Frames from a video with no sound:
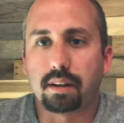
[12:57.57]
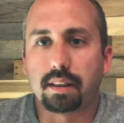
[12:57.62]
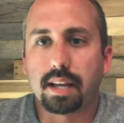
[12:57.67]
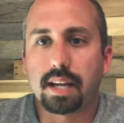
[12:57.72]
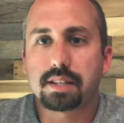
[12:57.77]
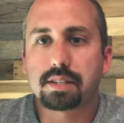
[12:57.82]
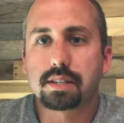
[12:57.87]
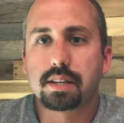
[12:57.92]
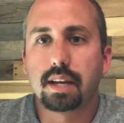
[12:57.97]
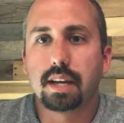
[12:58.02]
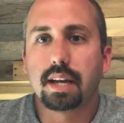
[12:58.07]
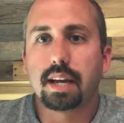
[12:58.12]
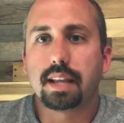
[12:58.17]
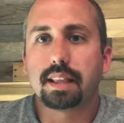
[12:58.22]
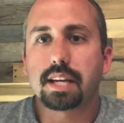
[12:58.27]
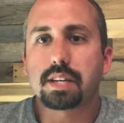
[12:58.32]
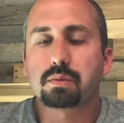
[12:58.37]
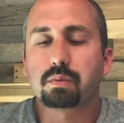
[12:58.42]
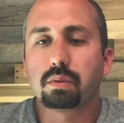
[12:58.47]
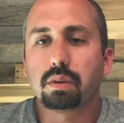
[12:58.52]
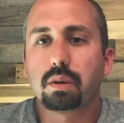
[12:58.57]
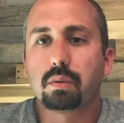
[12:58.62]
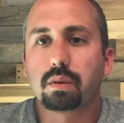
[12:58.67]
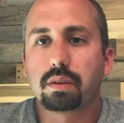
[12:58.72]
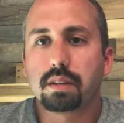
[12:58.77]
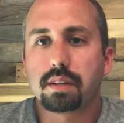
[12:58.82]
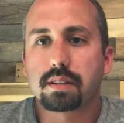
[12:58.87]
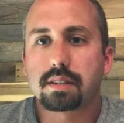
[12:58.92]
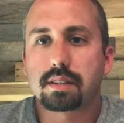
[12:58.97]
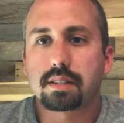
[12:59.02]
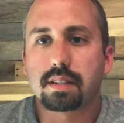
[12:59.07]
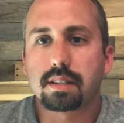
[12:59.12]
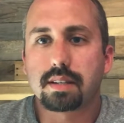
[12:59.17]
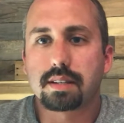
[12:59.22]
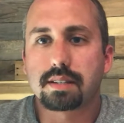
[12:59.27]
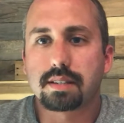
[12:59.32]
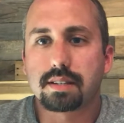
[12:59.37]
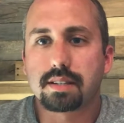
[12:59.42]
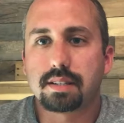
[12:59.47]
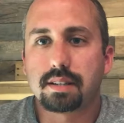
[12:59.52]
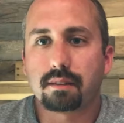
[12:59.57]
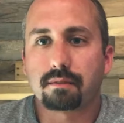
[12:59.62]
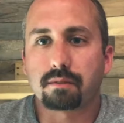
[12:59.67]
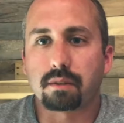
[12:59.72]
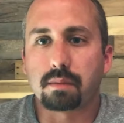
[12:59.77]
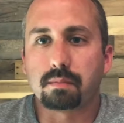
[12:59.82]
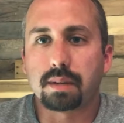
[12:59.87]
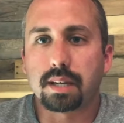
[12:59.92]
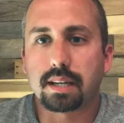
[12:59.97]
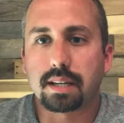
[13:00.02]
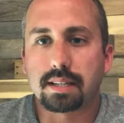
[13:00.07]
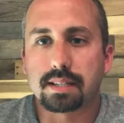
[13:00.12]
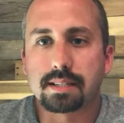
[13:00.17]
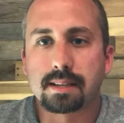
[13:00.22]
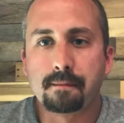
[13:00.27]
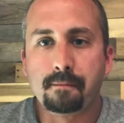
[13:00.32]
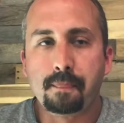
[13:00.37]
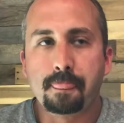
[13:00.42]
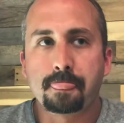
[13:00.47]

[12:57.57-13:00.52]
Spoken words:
And that's really where this is different, because,